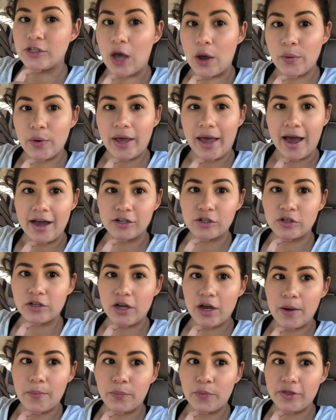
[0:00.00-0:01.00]
So I will catch
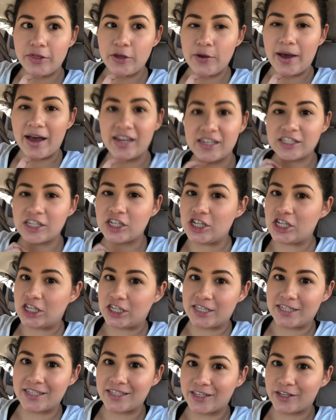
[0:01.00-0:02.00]
up with you guys in
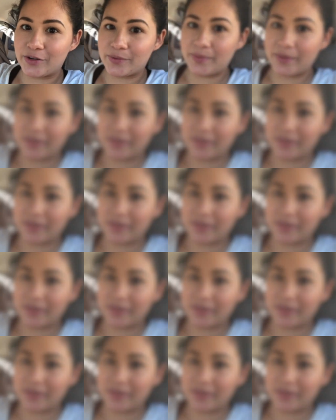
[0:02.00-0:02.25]
just a little